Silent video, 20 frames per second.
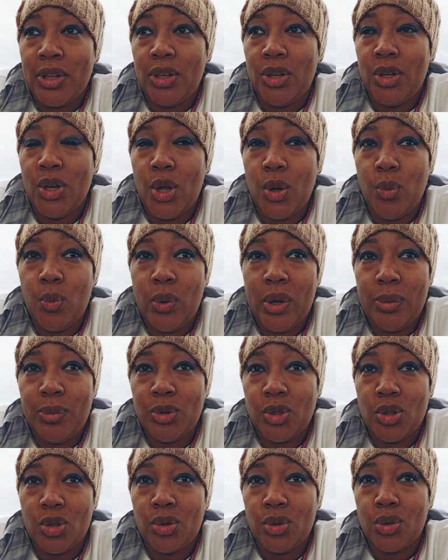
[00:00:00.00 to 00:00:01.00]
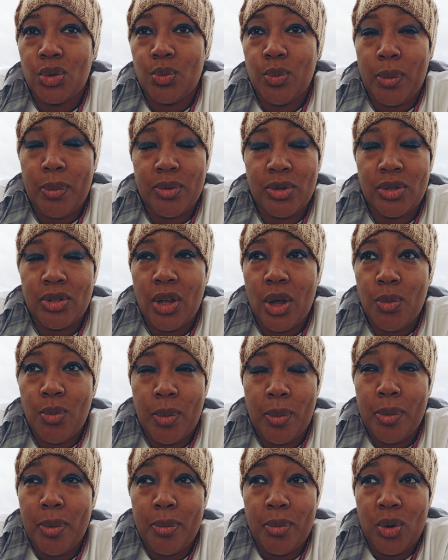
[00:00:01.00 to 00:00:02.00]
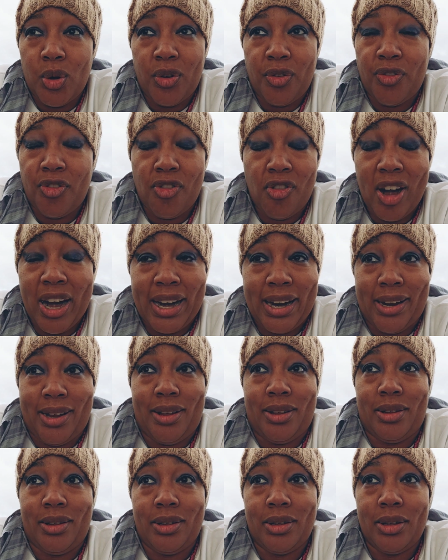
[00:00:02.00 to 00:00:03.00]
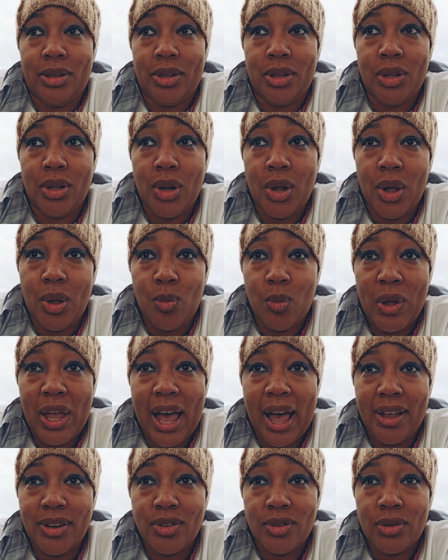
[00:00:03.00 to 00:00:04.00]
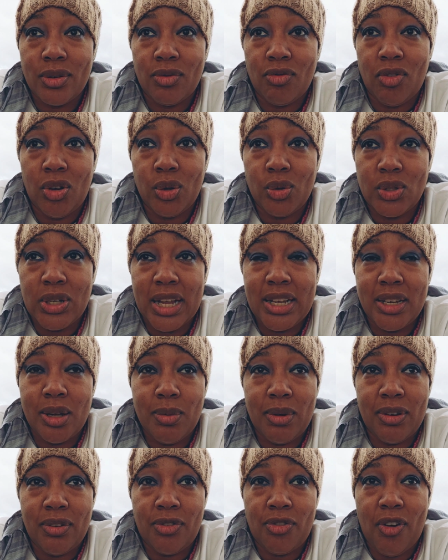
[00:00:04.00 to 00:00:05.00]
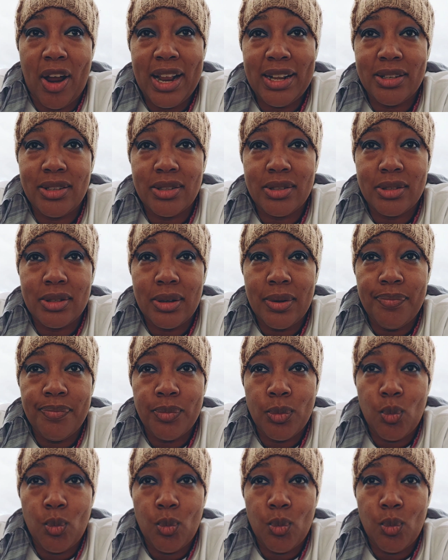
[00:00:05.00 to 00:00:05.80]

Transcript: You know, we were more free, you know, and we had real genuine friends.